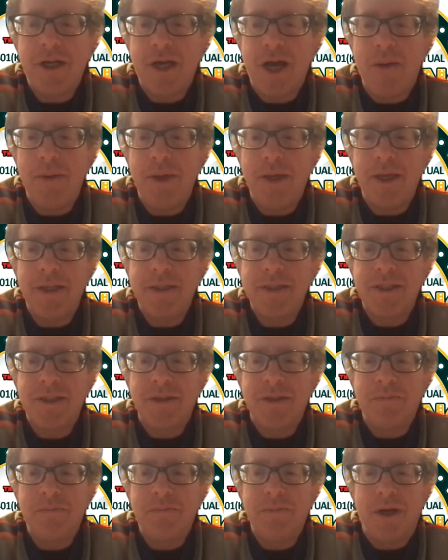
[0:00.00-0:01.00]
coming in from
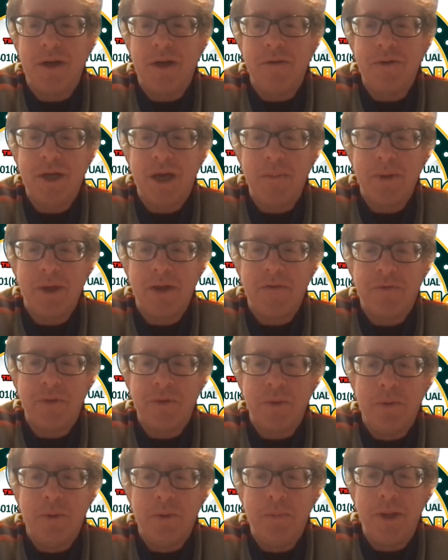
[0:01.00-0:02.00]
the
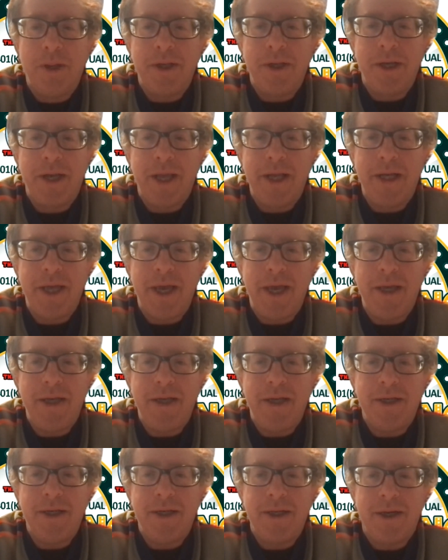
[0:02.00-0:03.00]
bullpen in
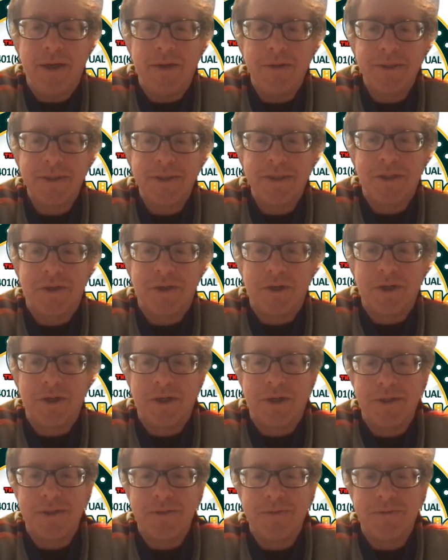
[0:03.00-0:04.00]
'88, as a
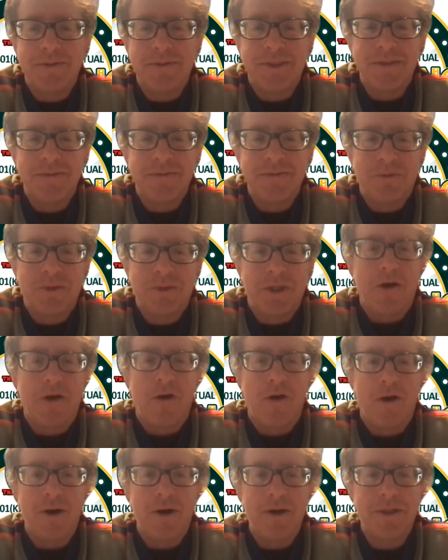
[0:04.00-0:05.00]
starter? Was it really
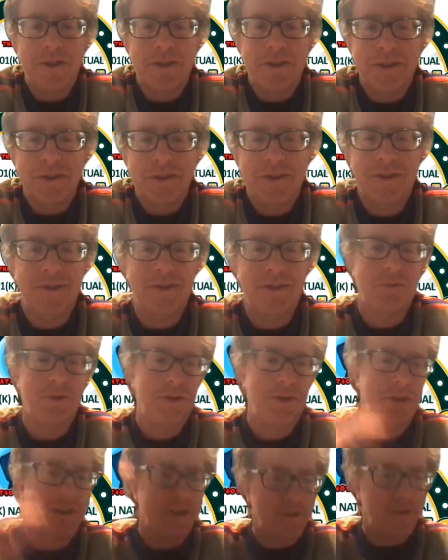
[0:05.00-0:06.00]
hard to just
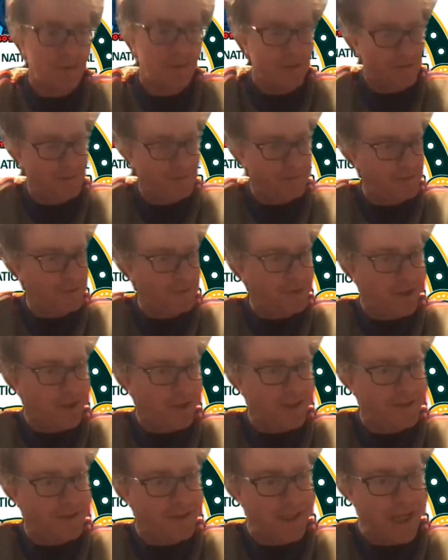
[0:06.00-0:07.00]
switch in and try
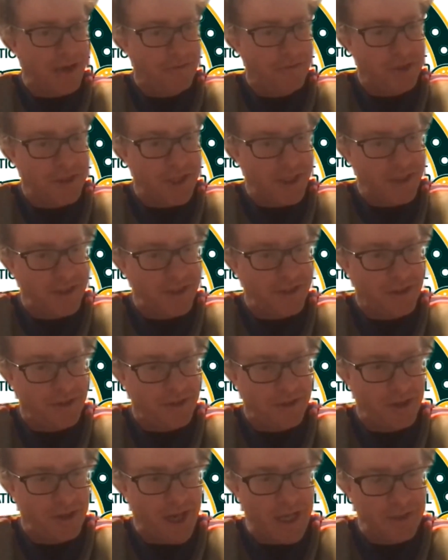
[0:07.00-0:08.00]
to salvage that?
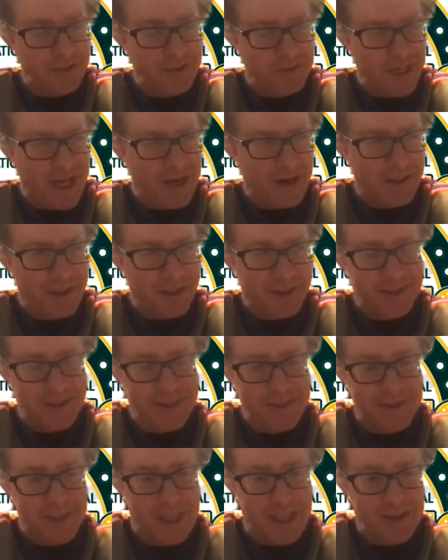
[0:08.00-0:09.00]
Because you guys were down, I think,
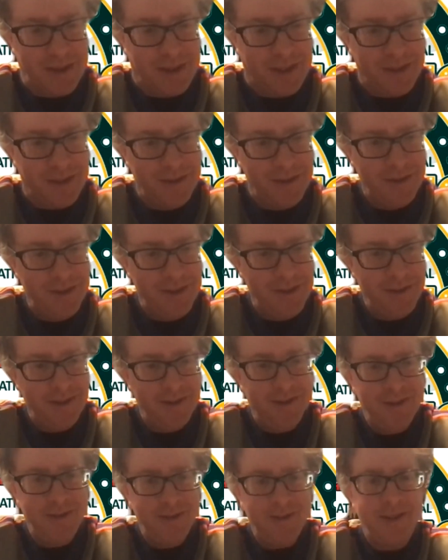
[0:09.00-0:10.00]
6-0 in
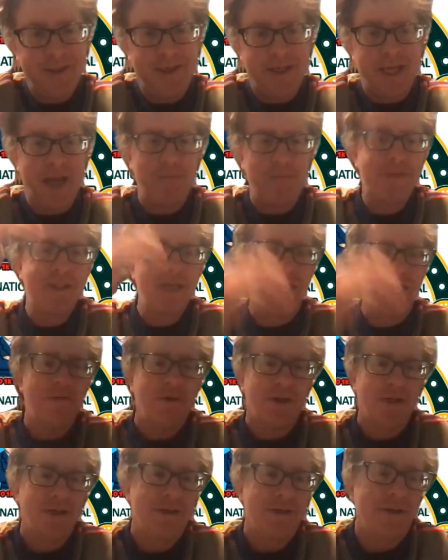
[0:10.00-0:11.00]
Game
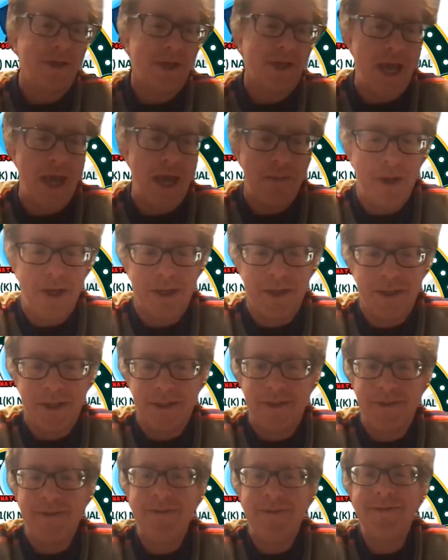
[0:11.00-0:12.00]
7, and you came in,
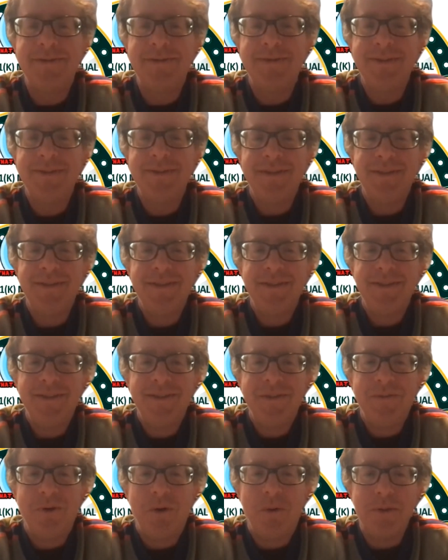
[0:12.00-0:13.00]
and
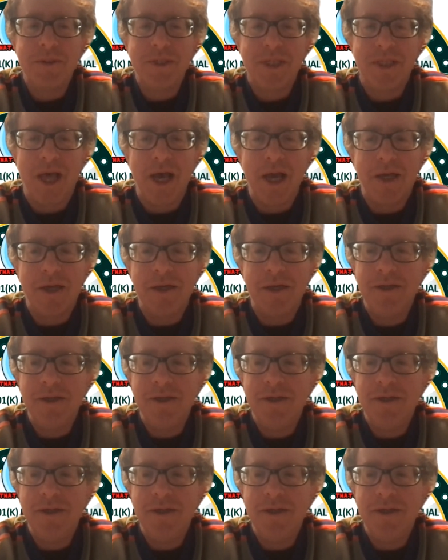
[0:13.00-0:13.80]
what was it like?